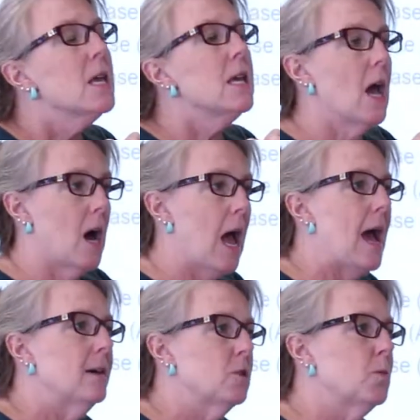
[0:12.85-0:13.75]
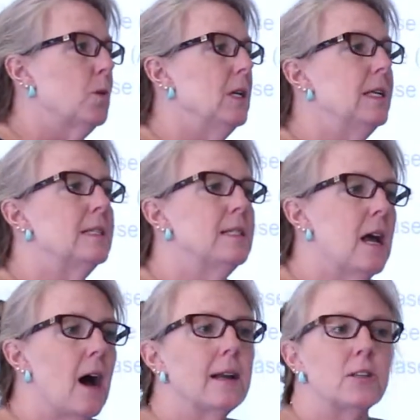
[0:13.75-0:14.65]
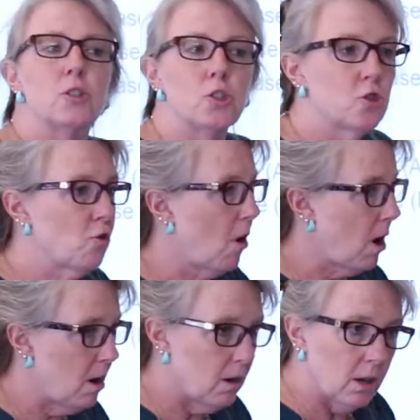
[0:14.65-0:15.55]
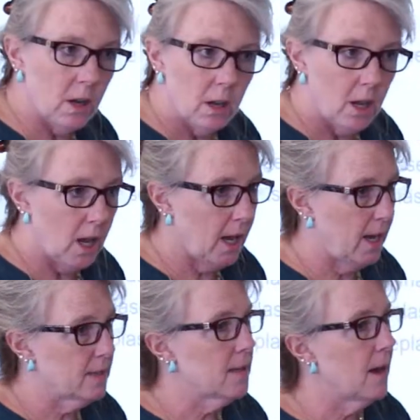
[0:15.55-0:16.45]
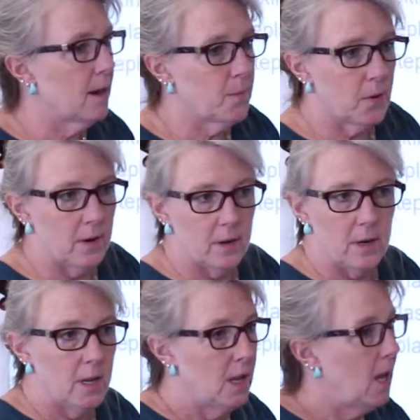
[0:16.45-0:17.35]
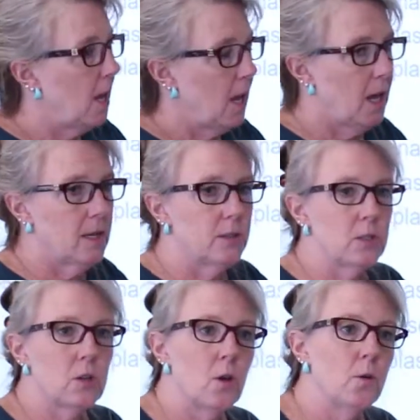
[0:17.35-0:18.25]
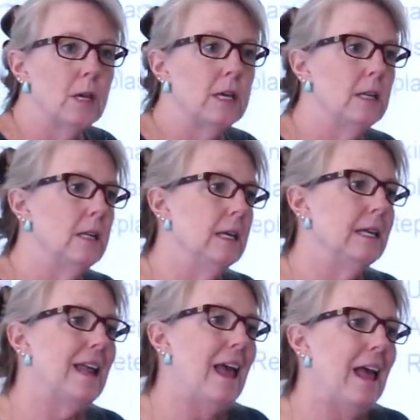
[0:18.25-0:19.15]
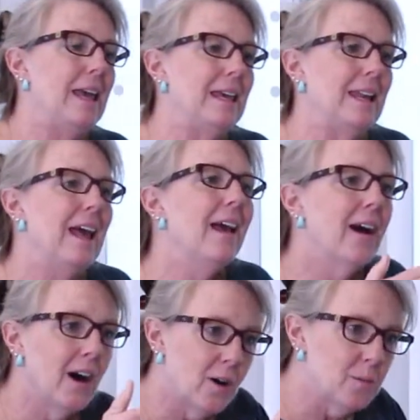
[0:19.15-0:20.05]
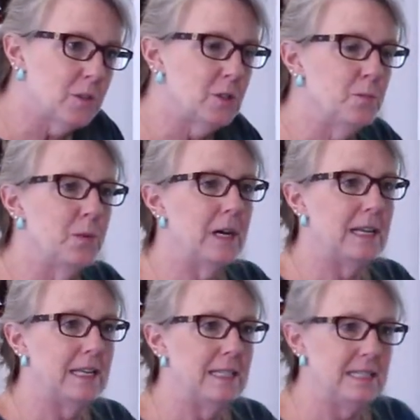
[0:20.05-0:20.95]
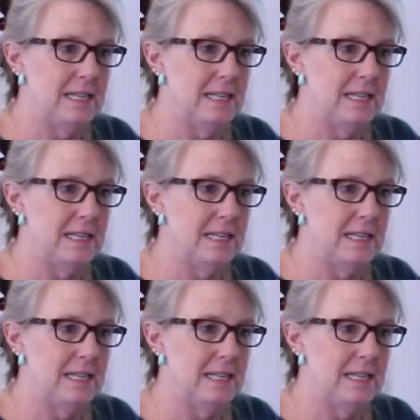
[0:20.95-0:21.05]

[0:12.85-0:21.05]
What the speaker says: Yeah, aspirin is not as strong as heparin, and so it helps, but it